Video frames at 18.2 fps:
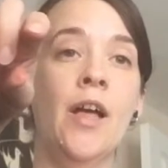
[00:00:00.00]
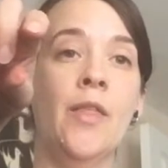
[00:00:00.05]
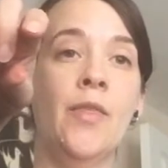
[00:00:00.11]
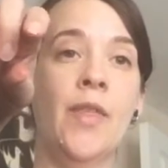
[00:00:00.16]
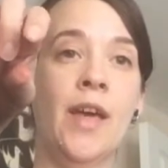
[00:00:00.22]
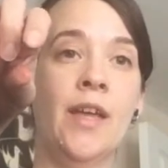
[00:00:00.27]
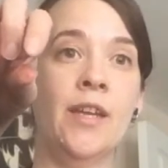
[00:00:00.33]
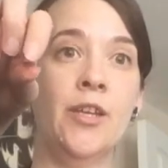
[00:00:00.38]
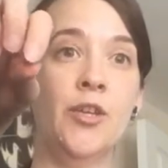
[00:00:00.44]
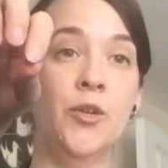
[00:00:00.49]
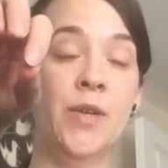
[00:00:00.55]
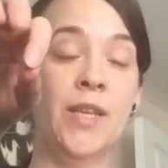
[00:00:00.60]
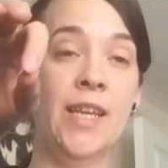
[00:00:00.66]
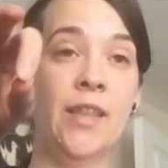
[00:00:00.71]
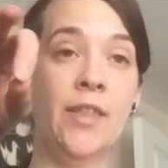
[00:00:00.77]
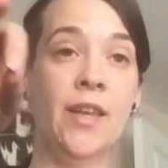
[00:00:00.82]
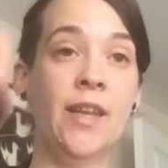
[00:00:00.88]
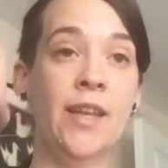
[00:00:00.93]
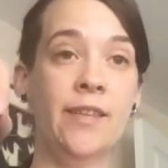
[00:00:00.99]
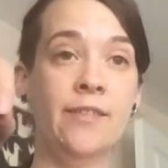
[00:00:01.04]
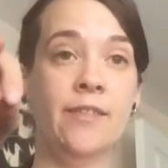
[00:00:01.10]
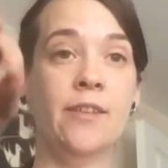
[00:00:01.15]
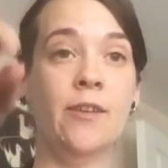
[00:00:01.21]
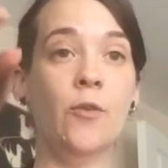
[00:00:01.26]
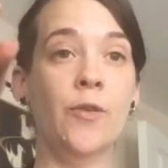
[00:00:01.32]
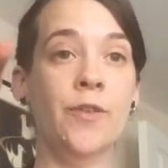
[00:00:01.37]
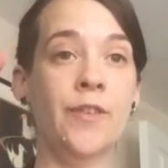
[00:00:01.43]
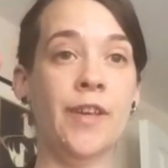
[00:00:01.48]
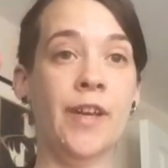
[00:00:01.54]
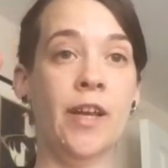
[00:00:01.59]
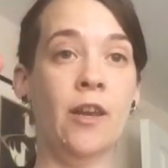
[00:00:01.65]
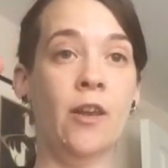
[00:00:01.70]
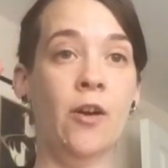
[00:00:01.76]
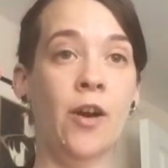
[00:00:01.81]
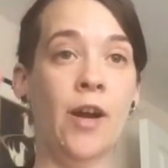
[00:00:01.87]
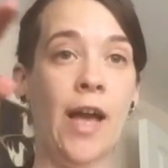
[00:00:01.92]
then you can either listen or sing
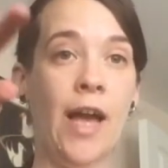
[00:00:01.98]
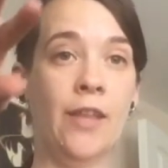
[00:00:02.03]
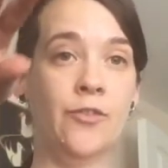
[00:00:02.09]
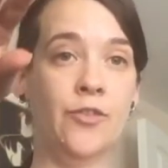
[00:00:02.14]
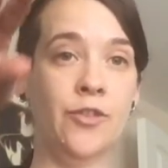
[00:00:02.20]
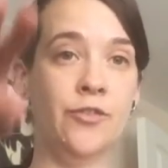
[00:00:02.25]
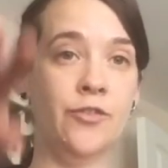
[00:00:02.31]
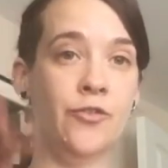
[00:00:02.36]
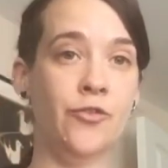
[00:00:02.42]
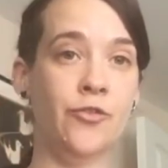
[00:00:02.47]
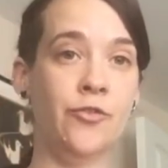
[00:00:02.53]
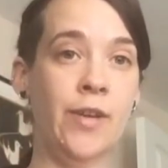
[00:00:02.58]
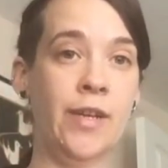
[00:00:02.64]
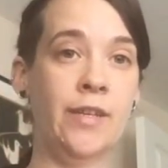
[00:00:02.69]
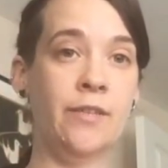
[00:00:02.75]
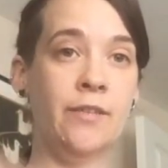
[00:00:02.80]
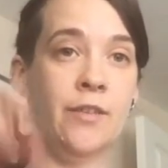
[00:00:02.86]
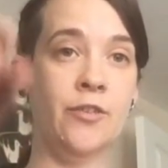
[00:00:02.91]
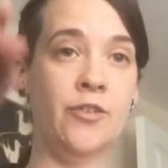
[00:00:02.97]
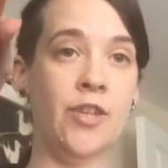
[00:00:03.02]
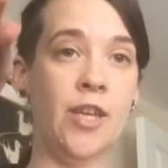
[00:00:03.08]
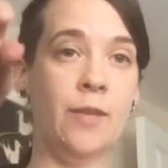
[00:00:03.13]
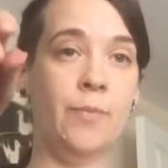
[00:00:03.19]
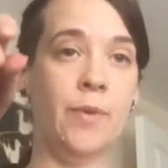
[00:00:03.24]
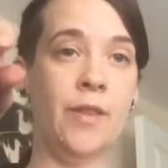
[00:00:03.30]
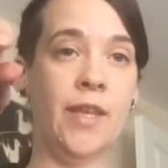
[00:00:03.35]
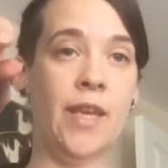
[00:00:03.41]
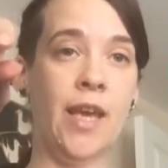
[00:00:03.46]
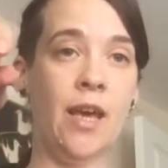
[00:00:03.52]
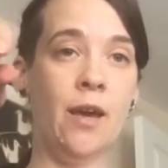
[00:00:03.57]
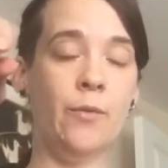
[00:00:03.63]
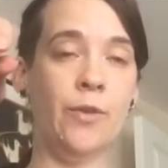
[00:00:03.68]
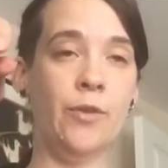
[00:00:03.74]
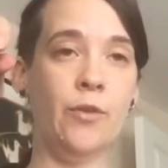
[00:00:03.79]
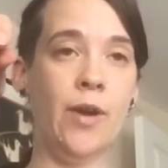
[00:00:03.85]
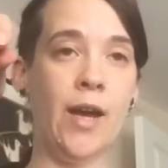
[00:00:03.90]
along and just trace the shape in the air
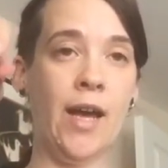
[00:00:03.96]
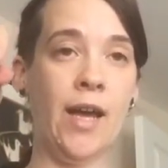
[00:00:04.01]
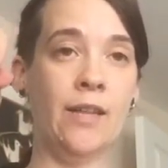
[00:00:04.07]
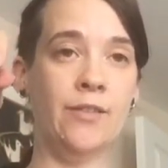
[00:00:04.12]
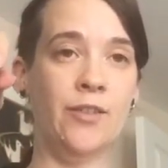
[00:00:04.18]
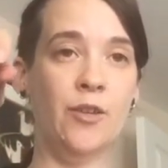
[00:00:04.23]
with your hand.